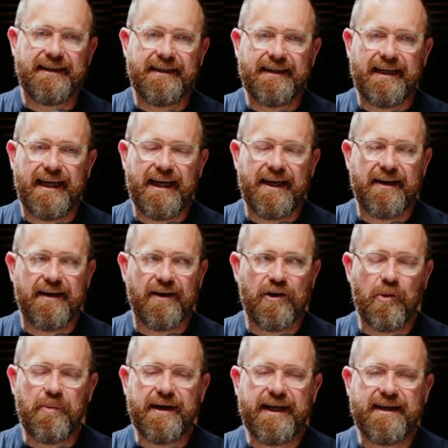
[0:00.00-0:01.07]
And an
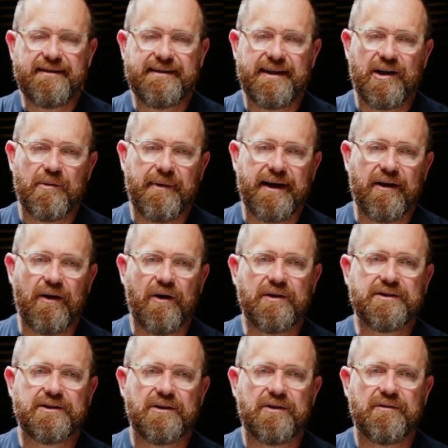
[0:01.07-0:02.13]
open head center might
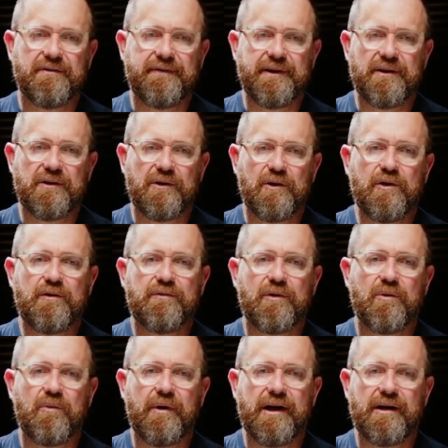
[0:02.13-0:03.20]
also feel
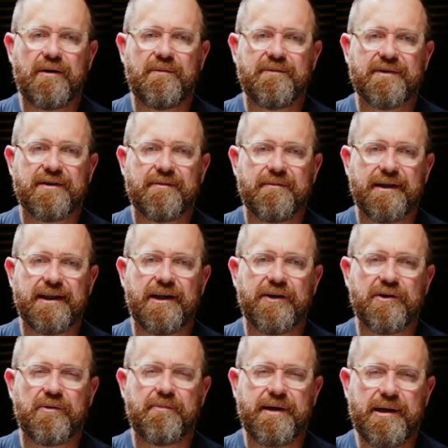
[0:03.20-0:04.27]
overwhelmed by
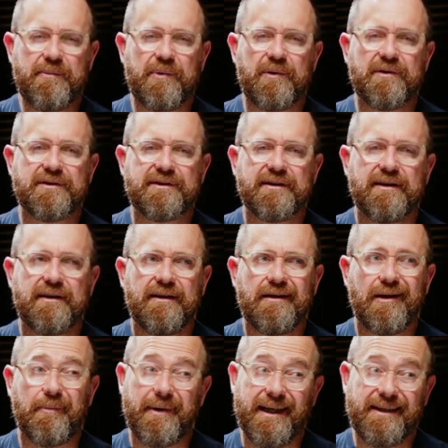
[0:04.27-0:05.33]
other people's
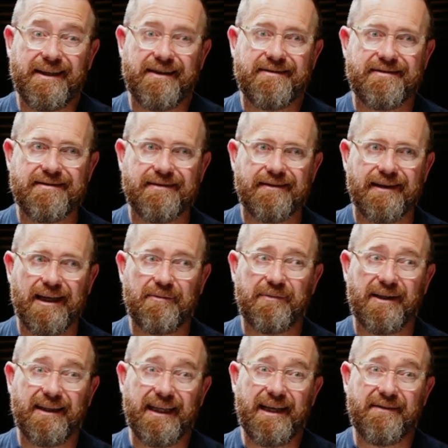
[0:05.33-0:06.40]
opinions and
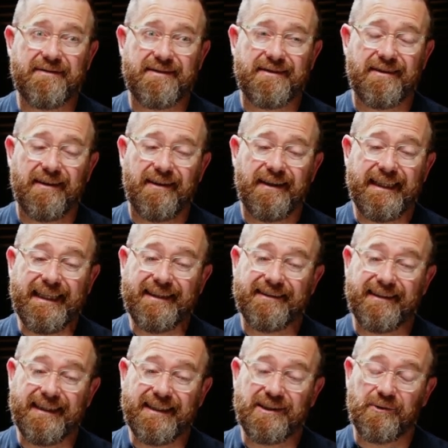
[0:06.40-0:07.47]
beliefs,
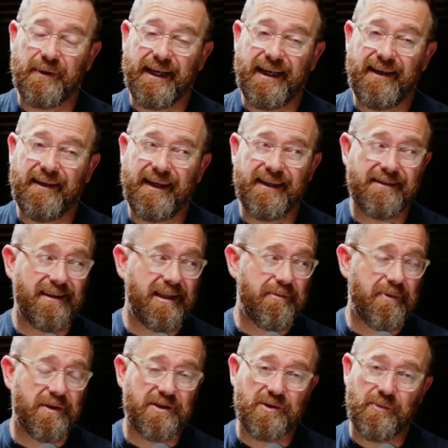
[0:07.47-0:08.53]
easily swayed, easily
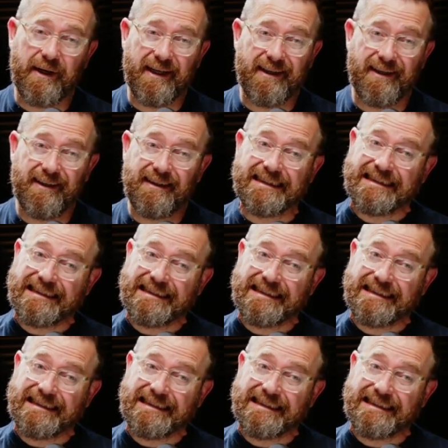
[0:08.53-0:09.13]
persuaded,